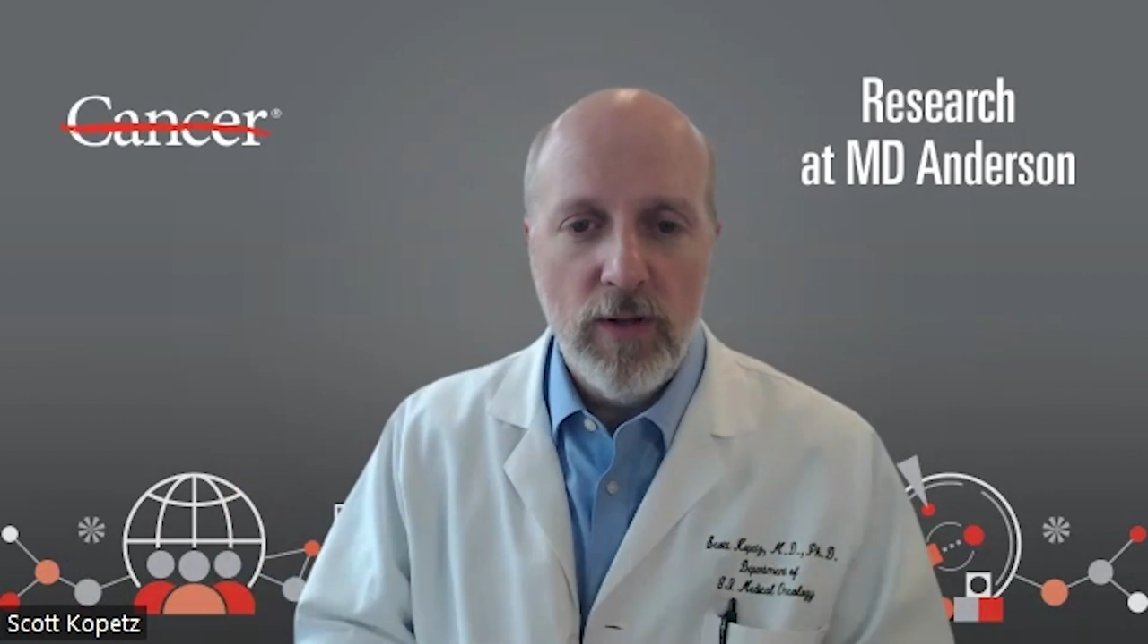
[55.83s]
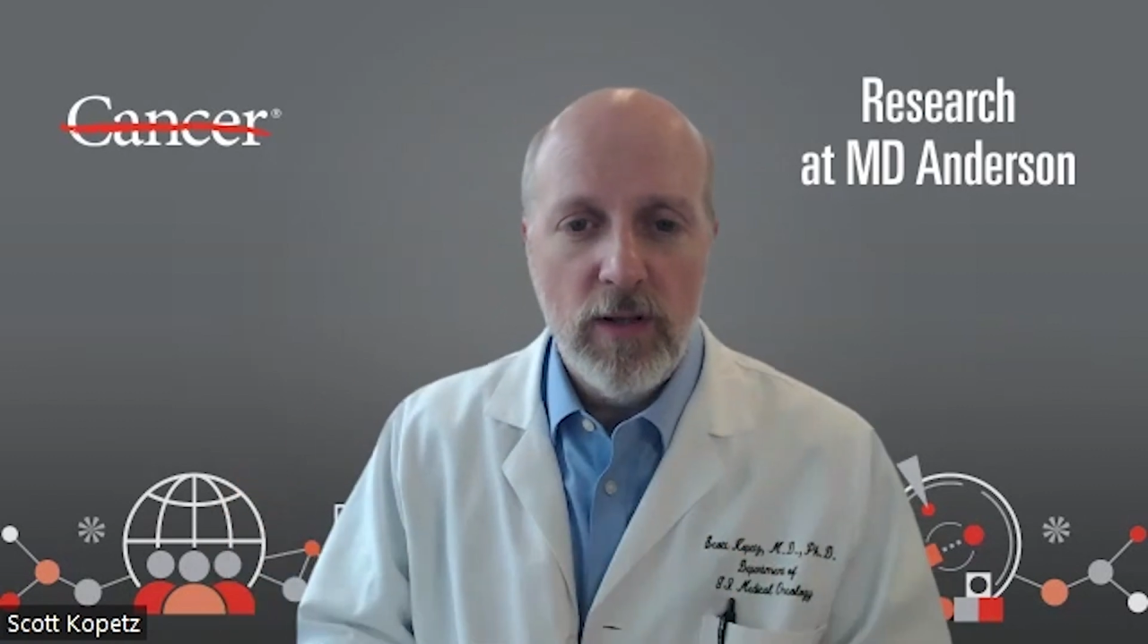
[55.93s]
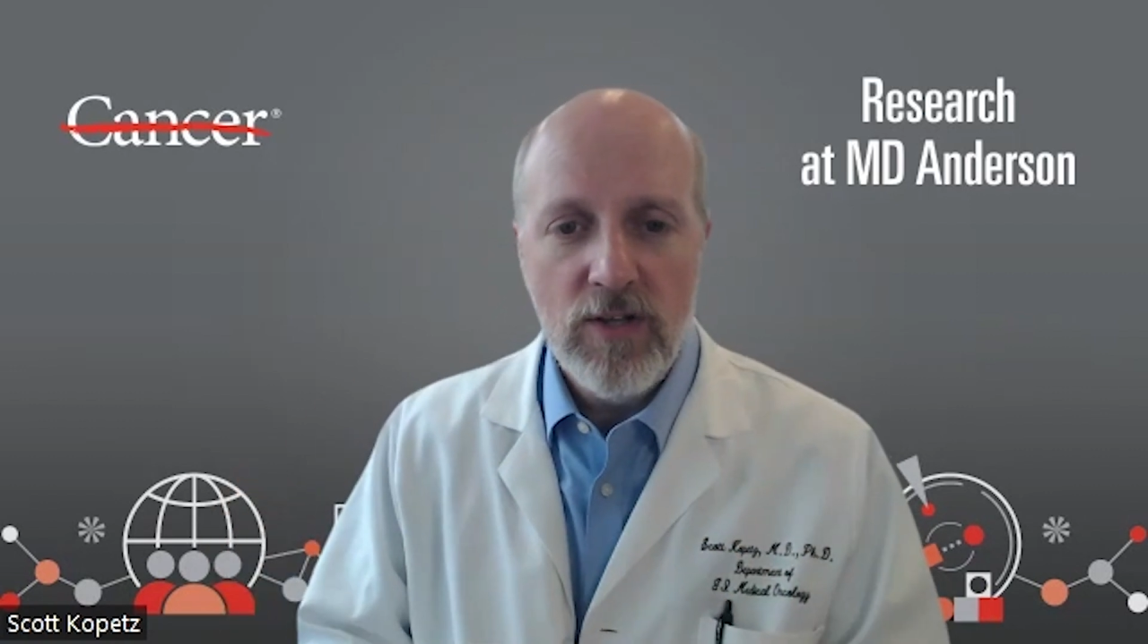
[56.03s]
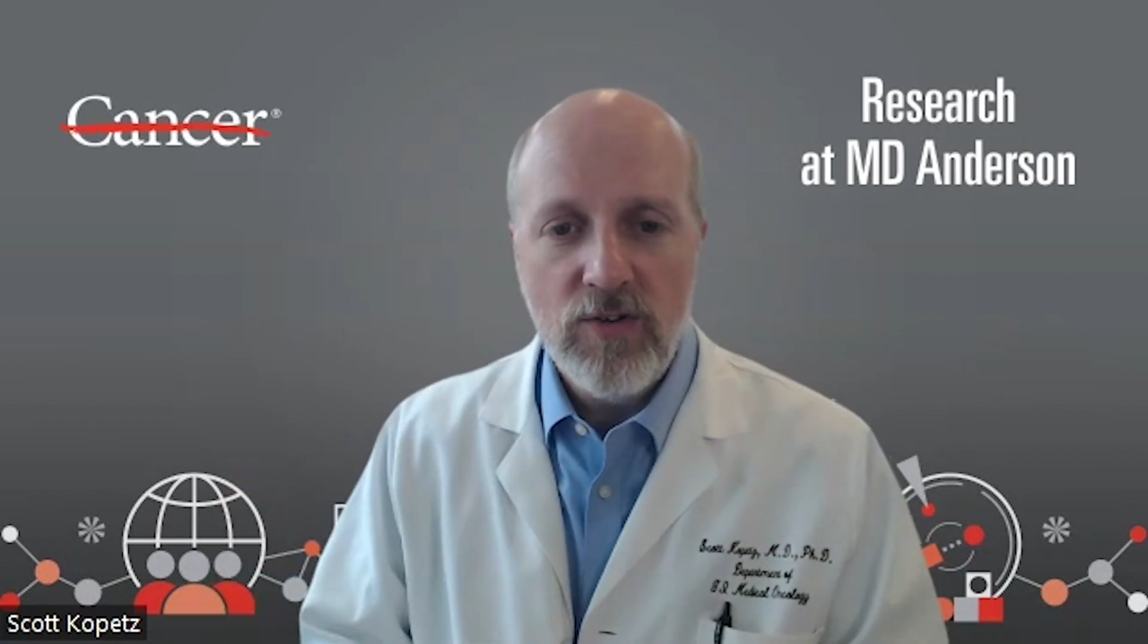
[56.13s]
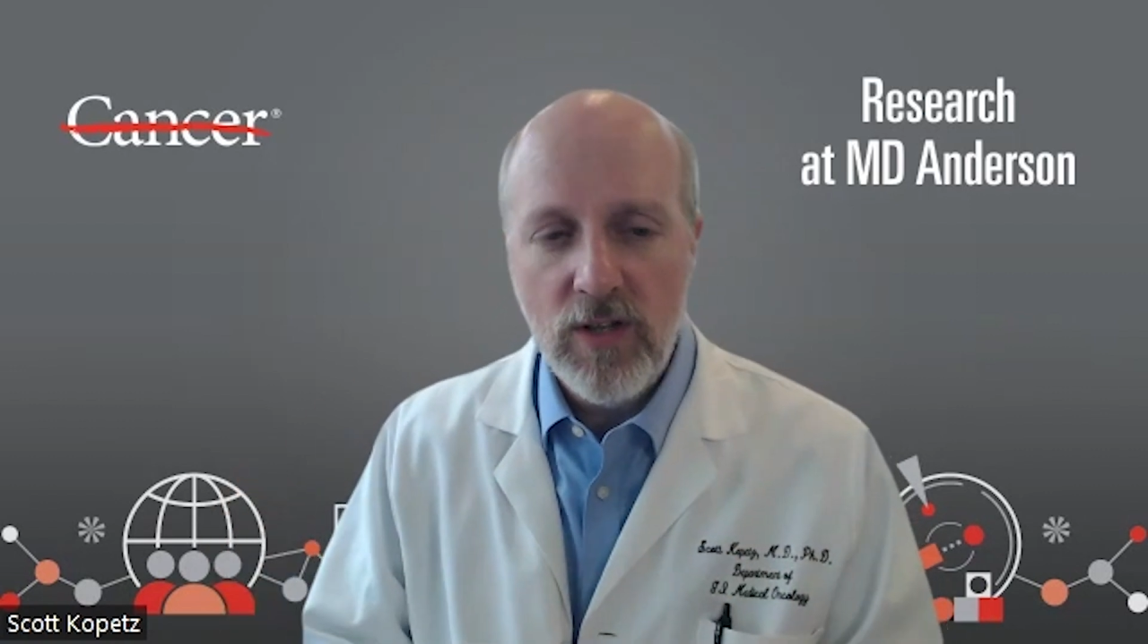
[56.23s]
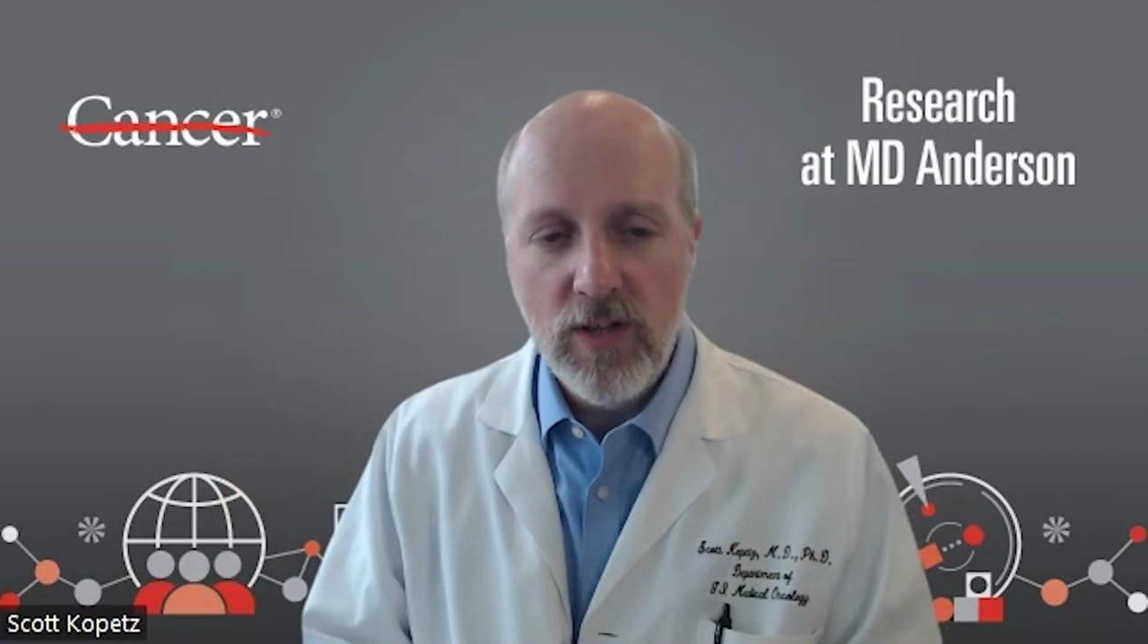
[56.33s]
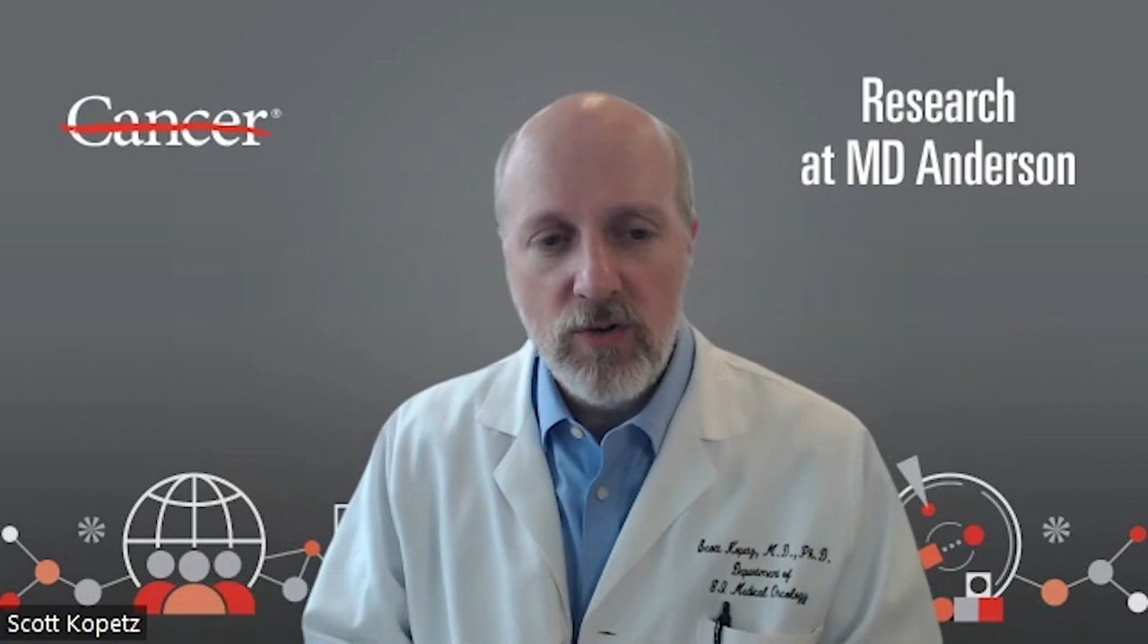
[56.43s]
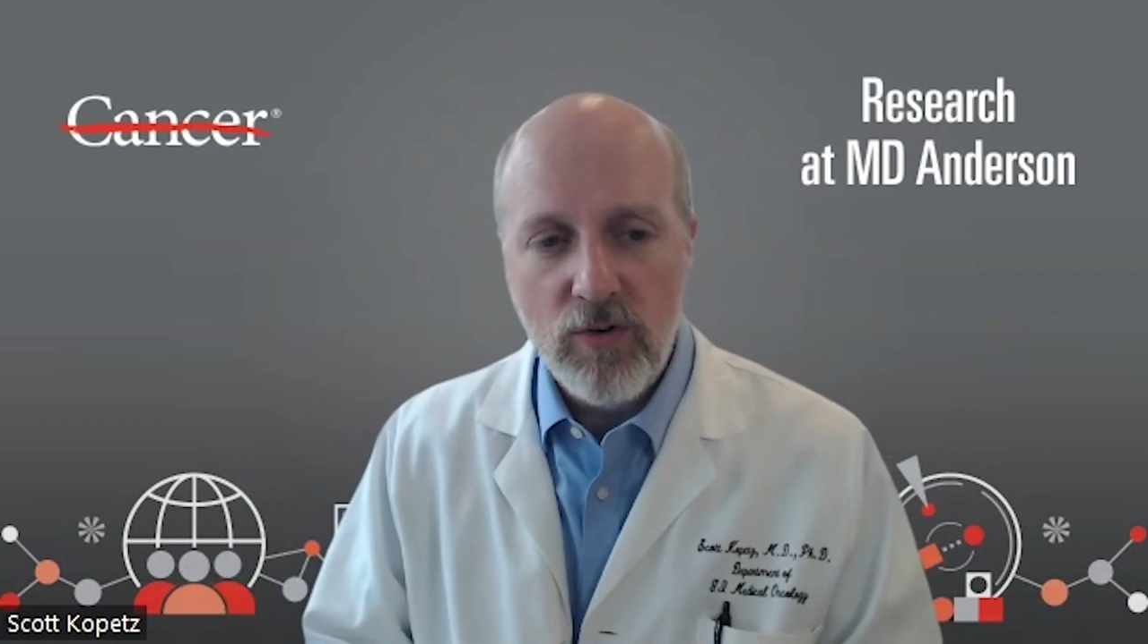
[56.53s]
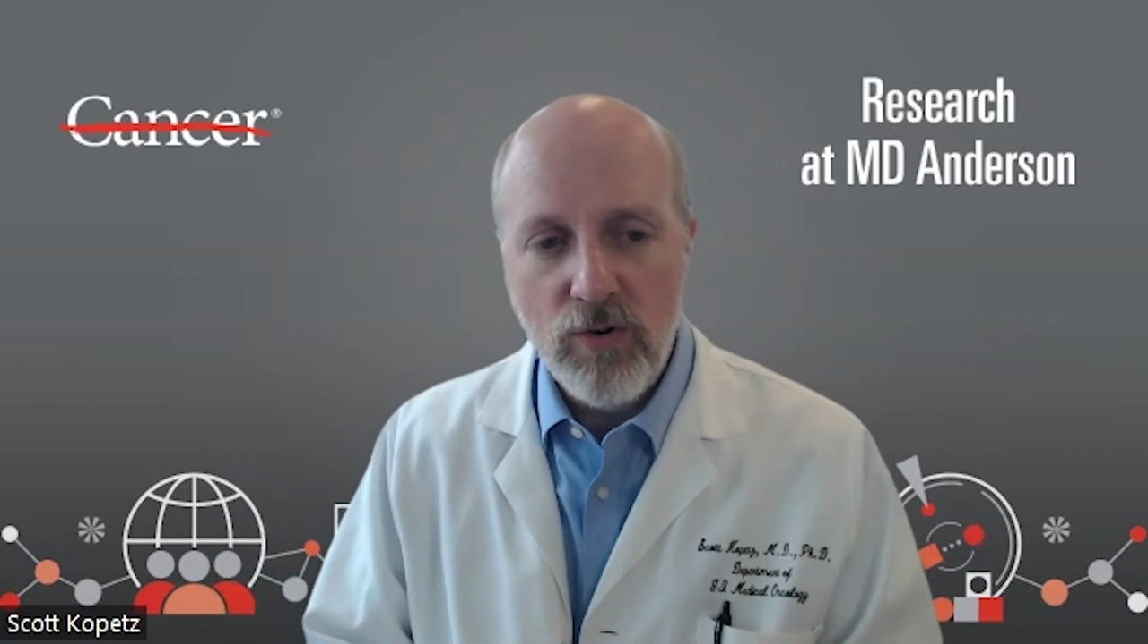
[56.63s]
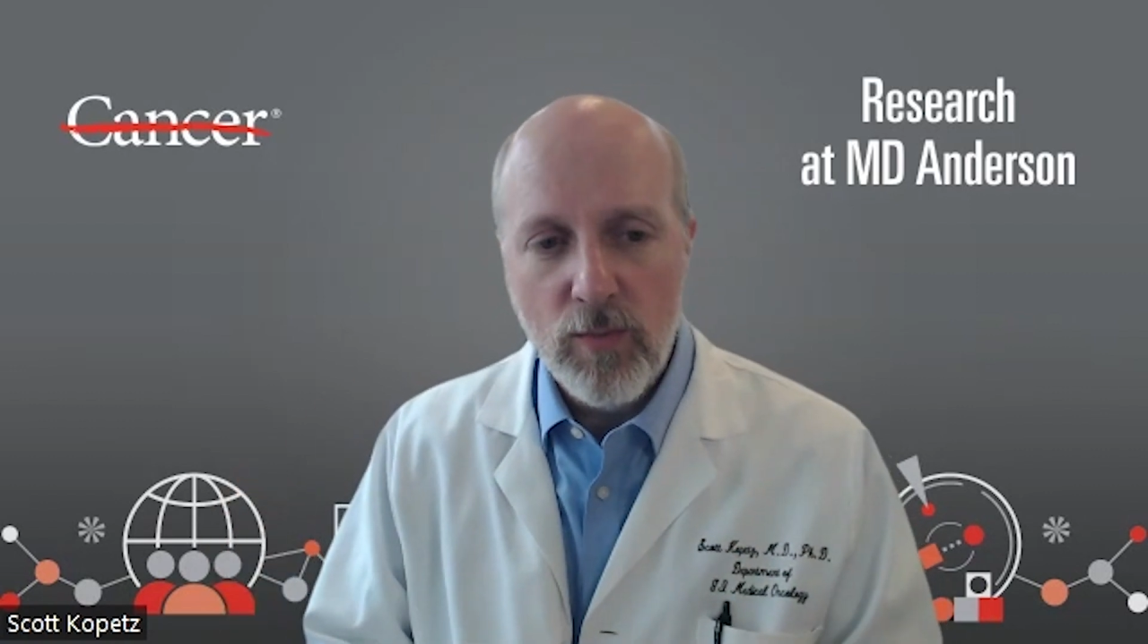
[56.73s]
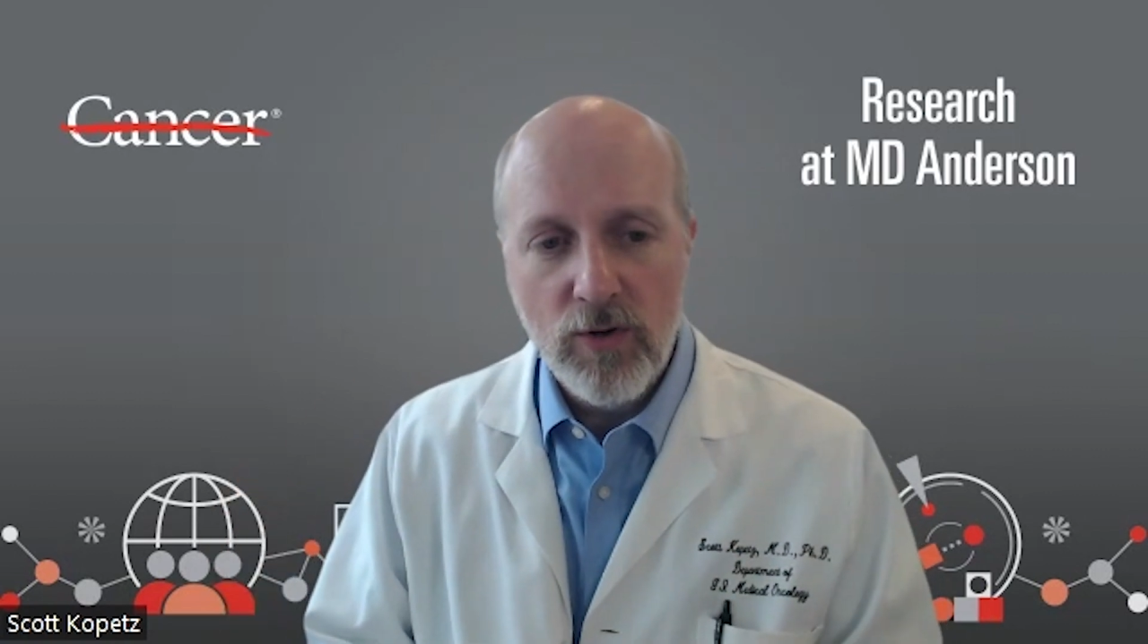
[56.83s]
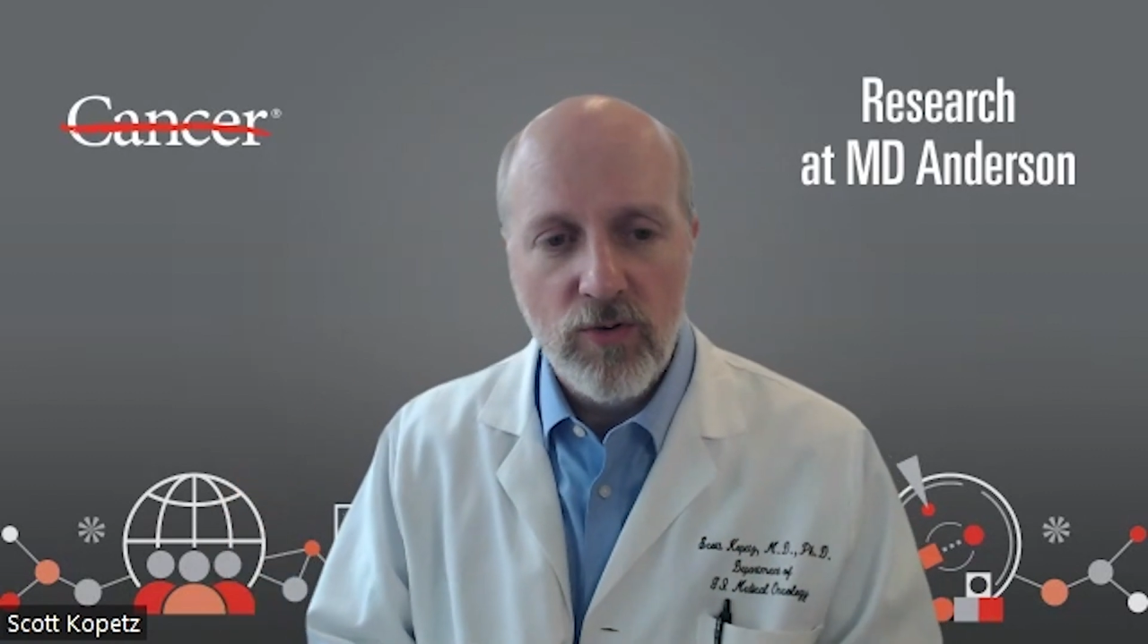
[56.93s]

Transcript: released in the tumor,